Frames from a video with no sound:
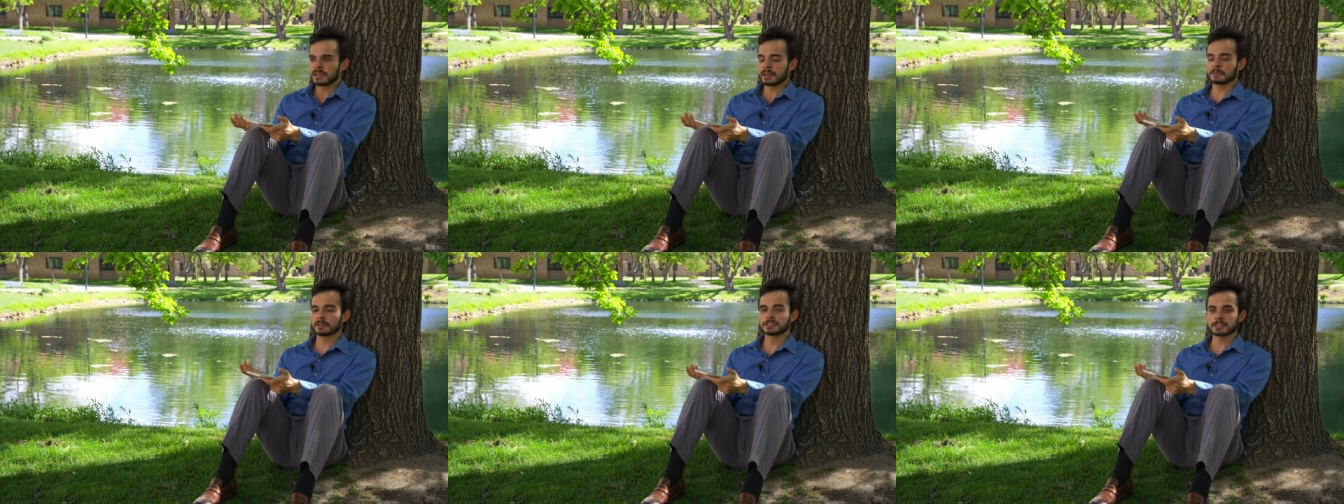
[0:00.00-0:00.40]

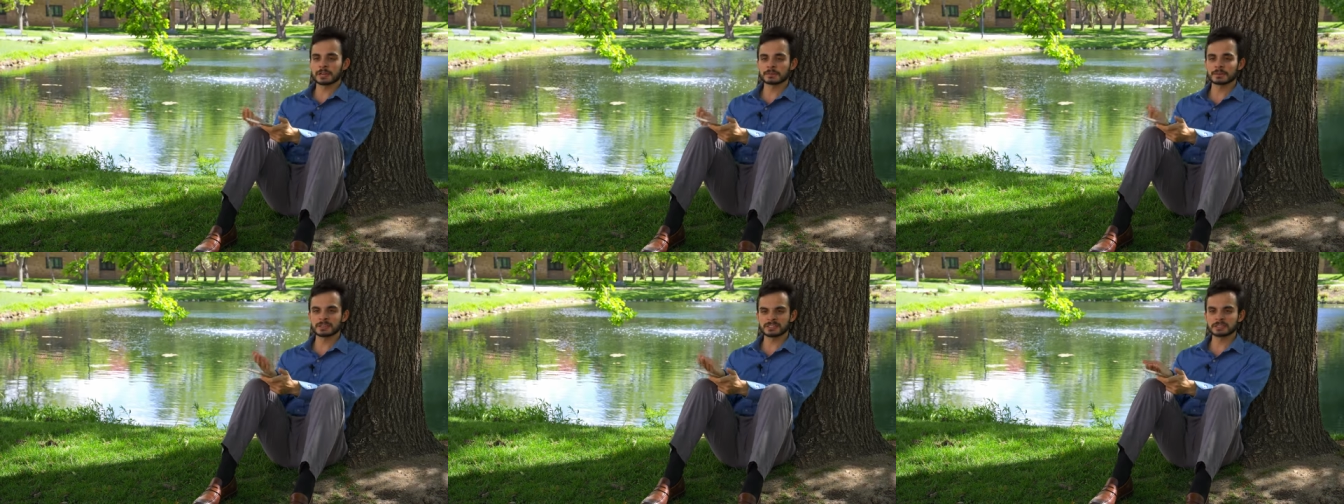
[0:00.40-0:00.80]
Every
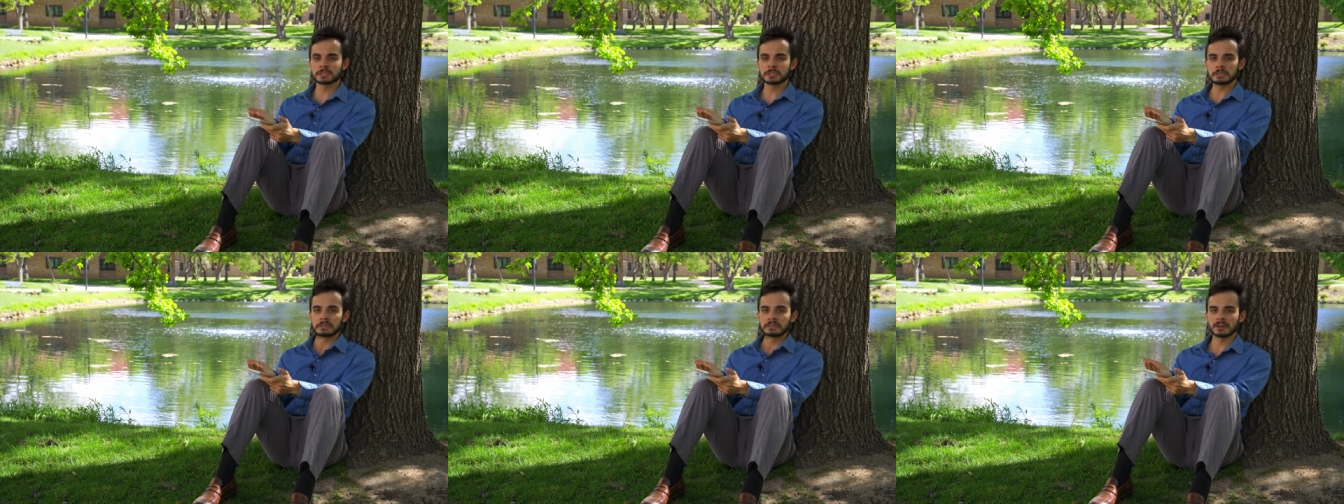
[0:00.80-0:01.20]
time I
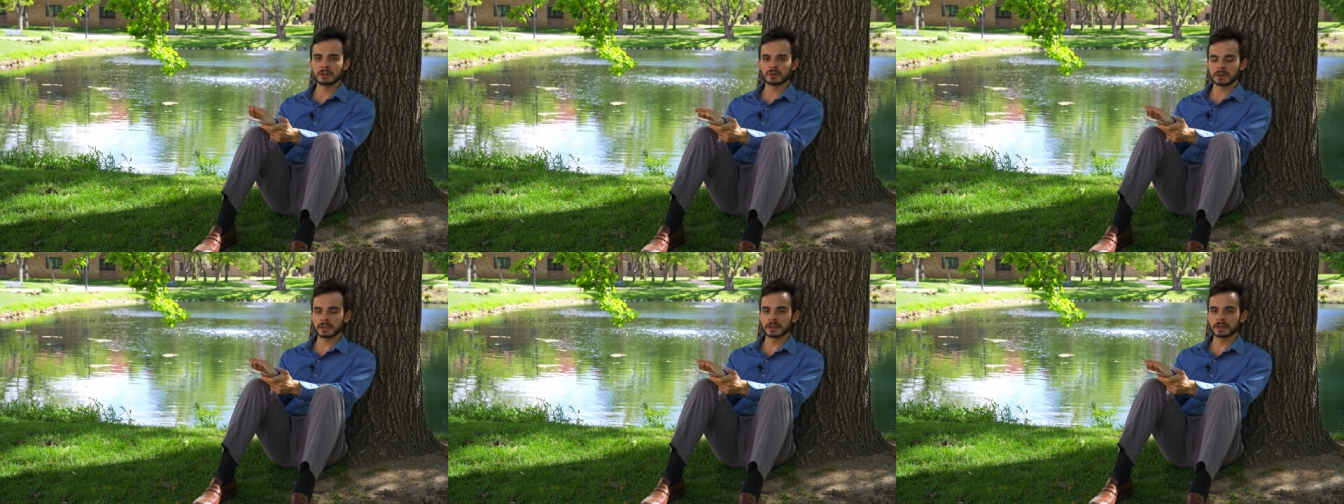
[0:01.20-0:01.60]
see
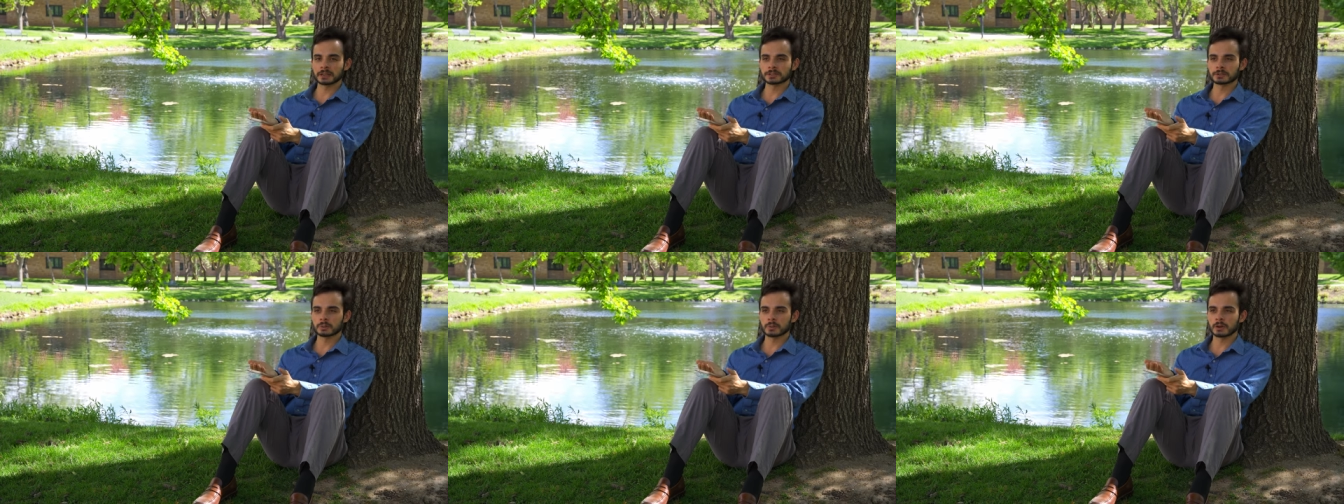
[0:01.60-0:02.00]

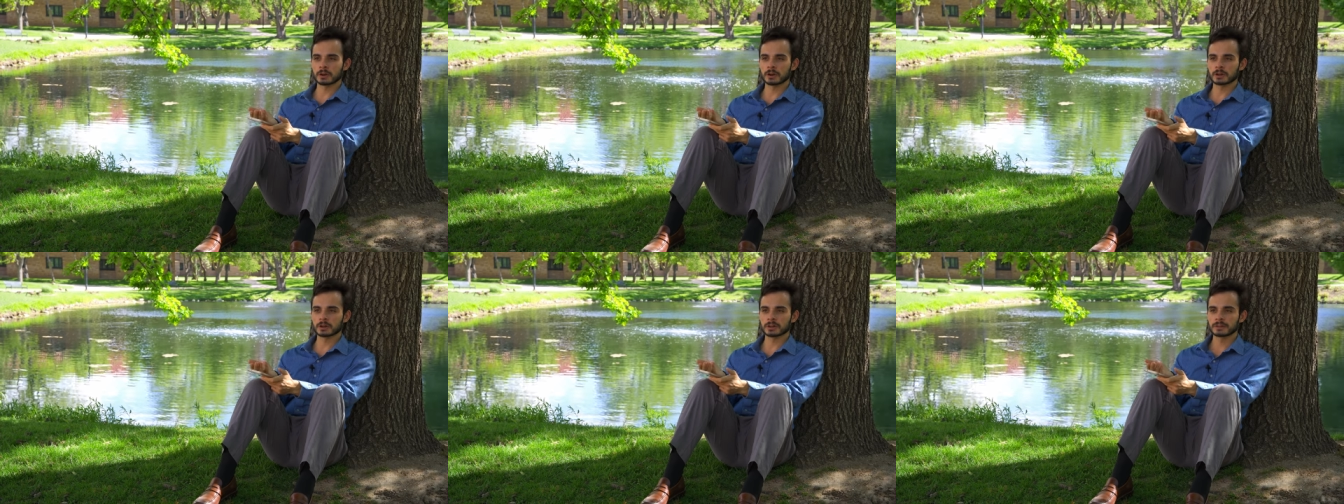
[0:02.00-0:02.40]
Oaknn's
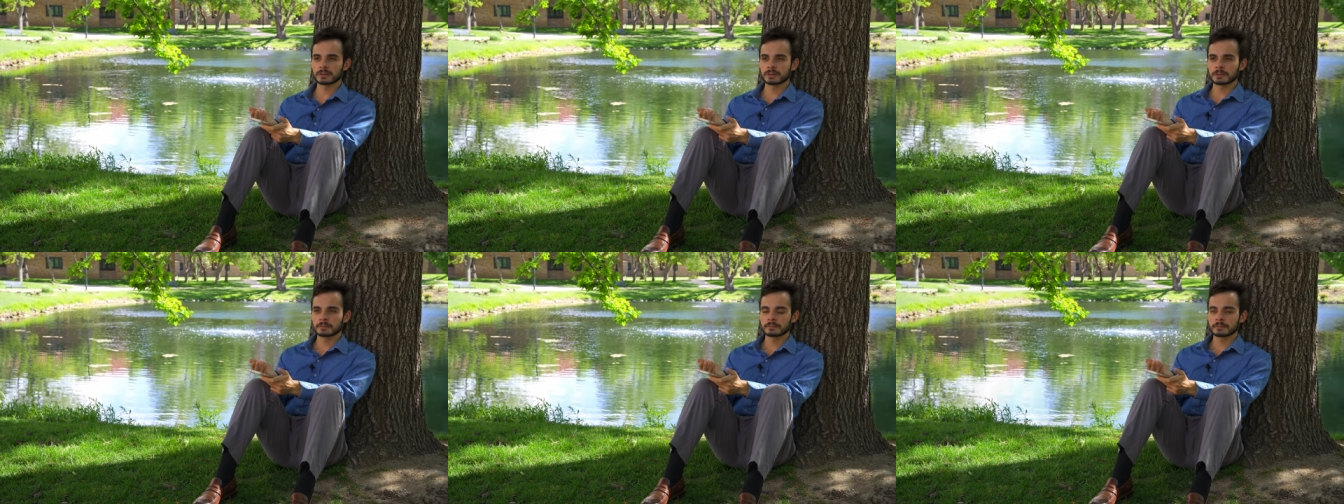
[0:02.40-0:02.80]
work
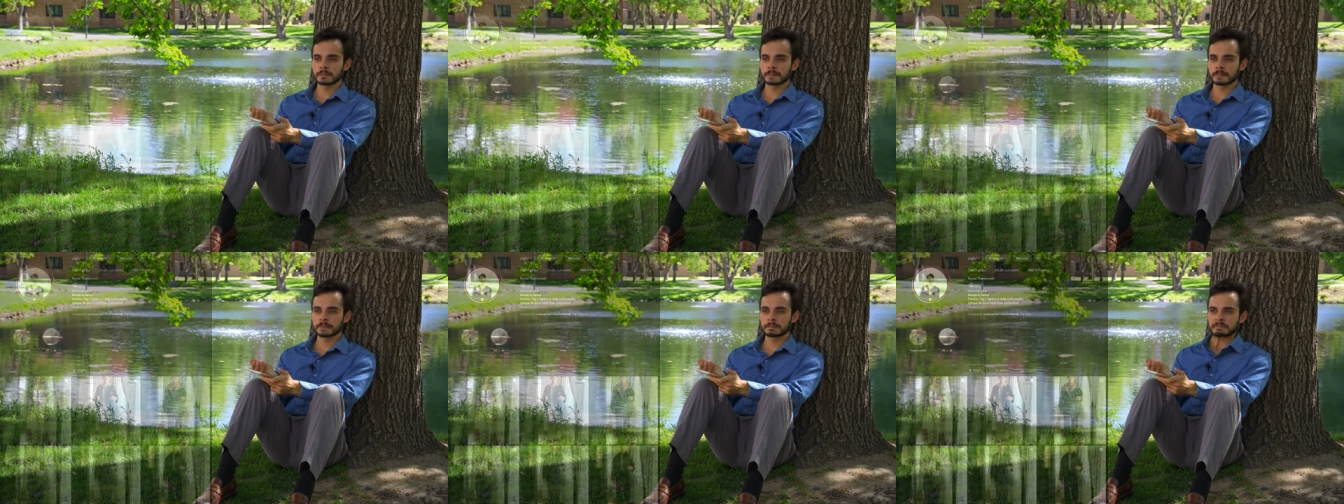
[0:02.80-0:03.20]

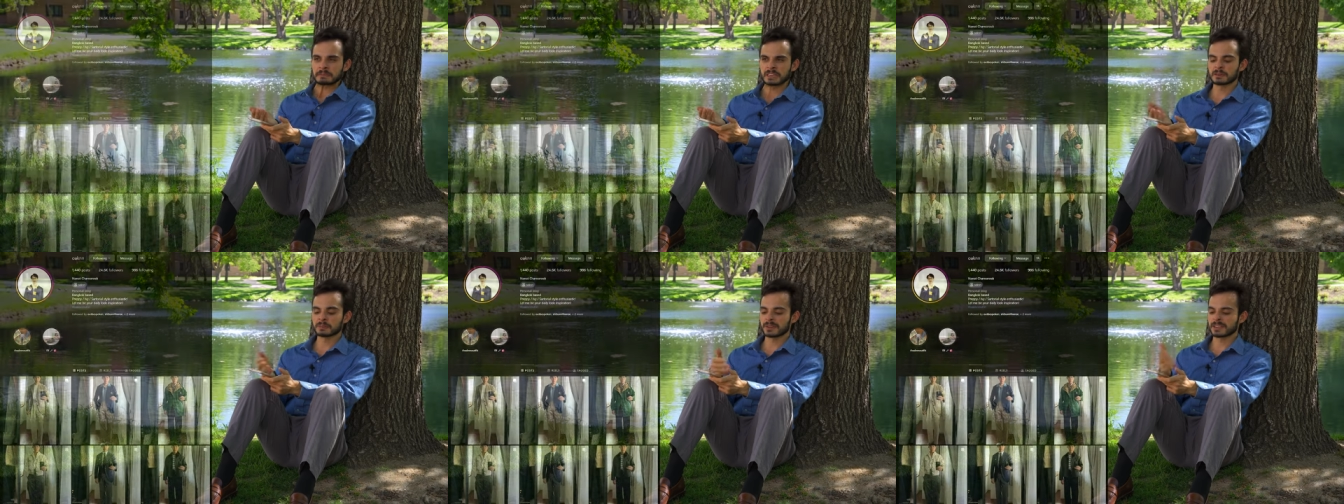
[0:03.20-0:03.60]

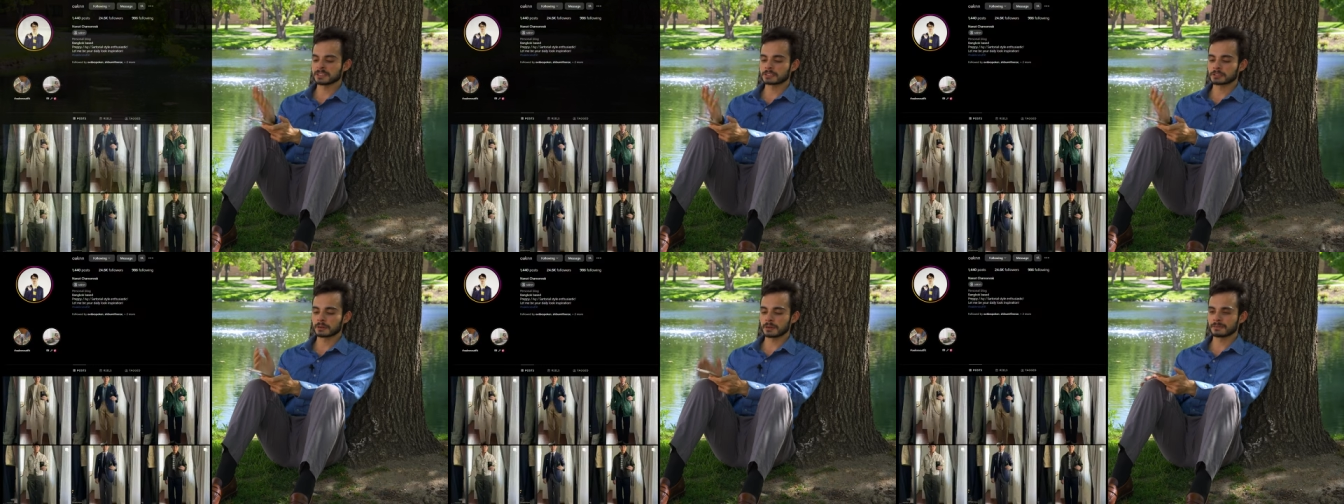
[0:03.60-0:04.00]
on my
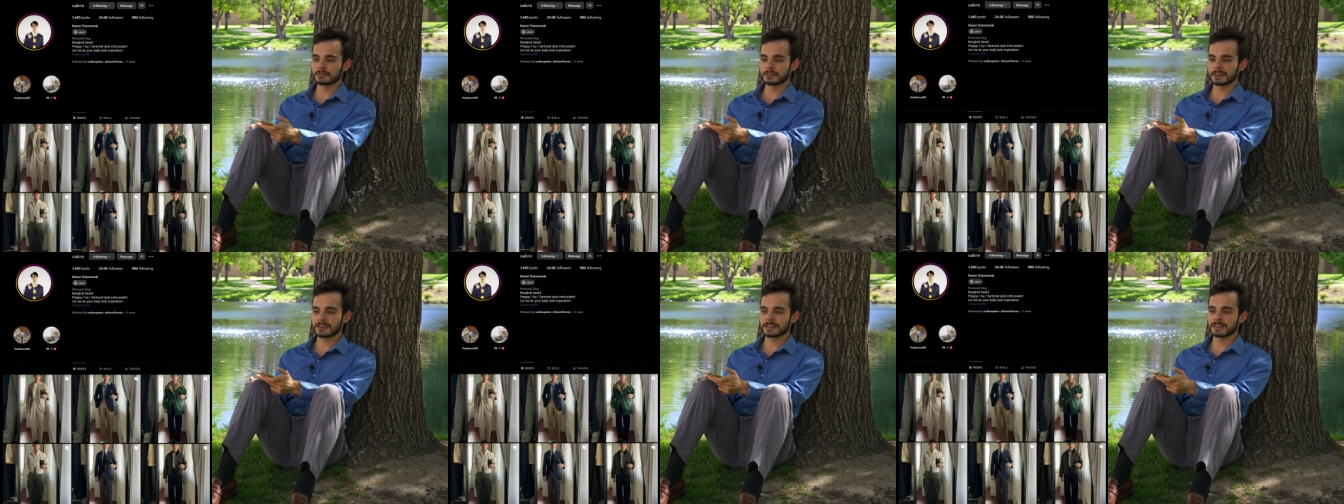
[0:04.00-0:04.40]
Instagram
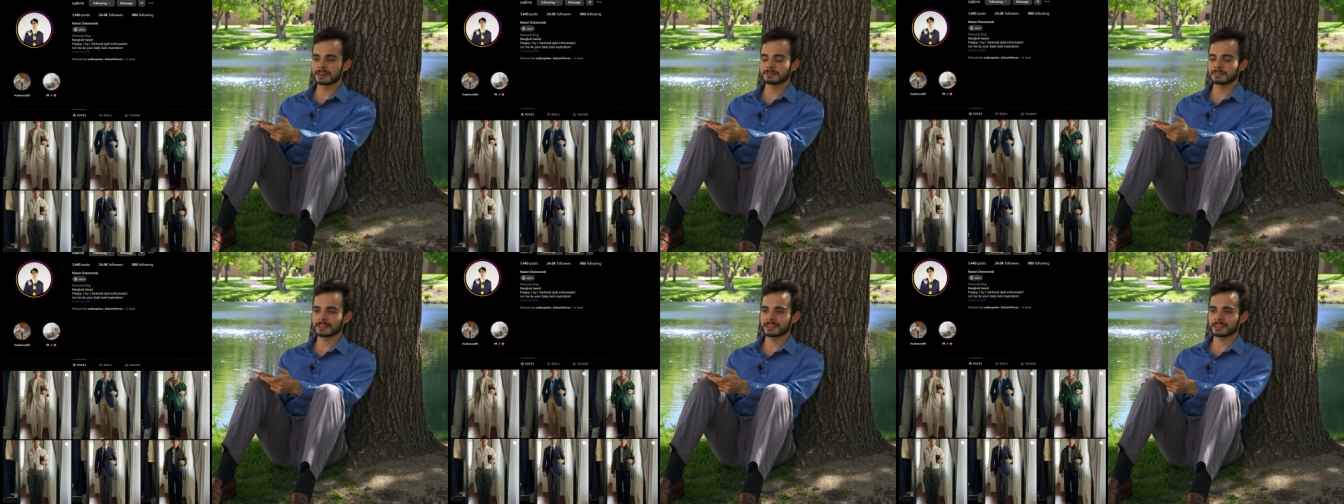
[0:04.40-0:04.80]
feed, I kind
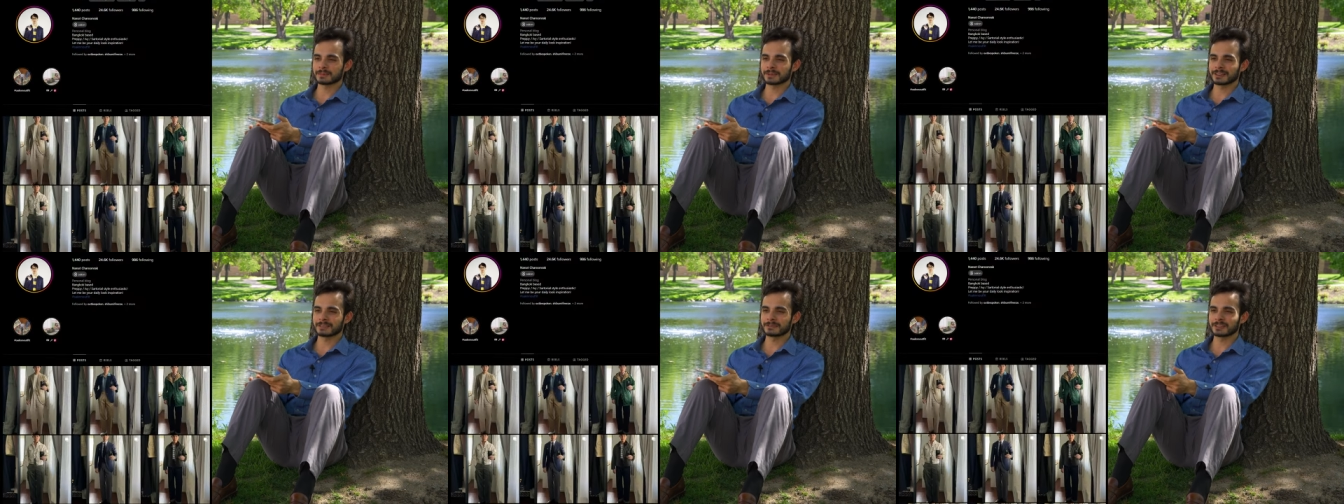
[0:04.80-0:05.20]
of feel like I'm
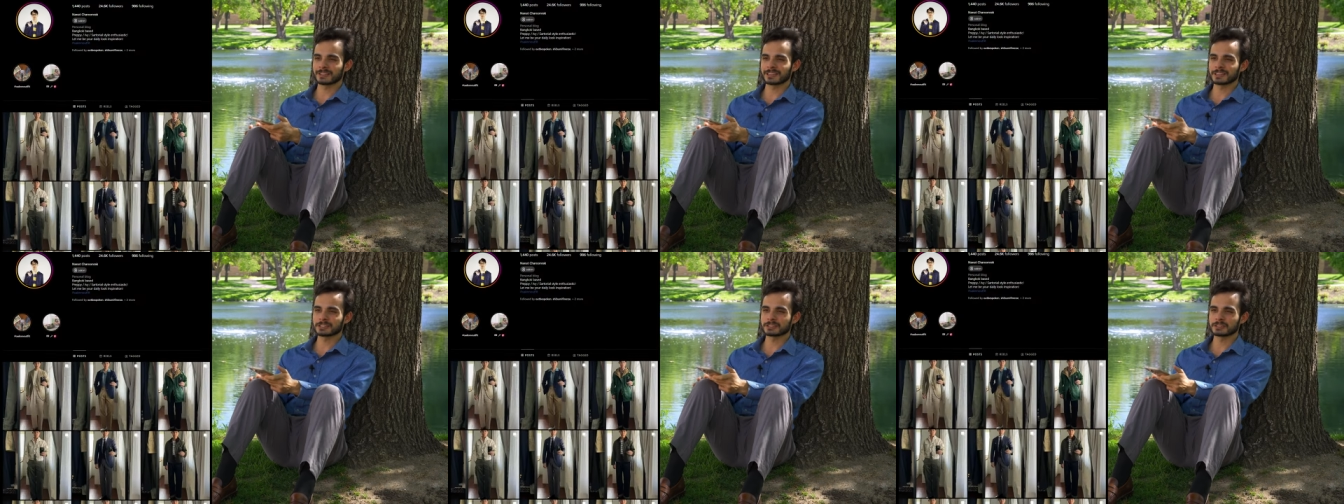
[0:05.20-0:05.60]
like, I feel
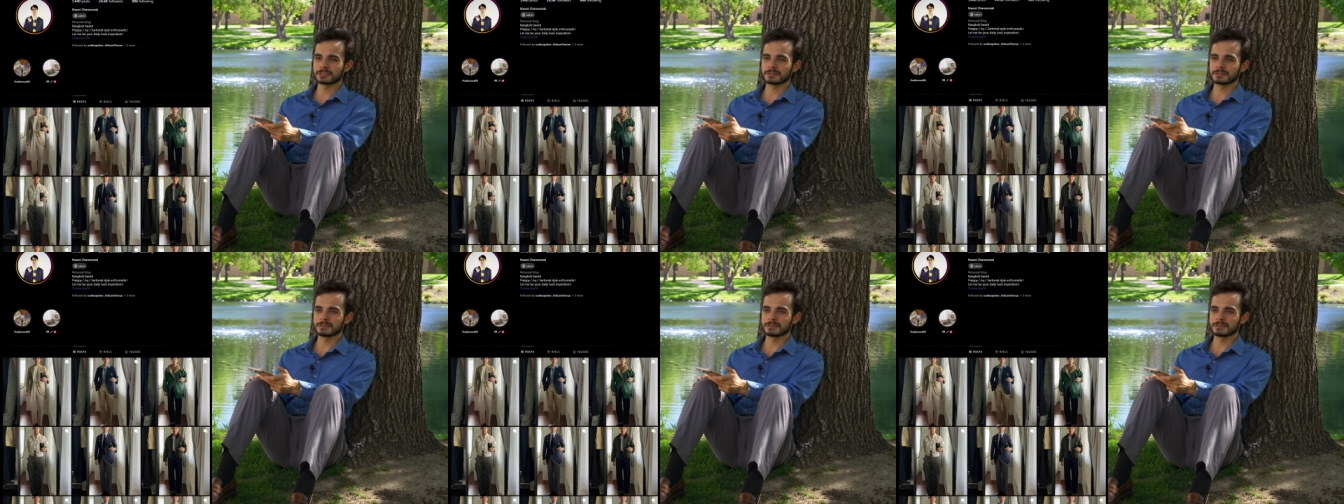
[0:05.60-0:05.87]
like I should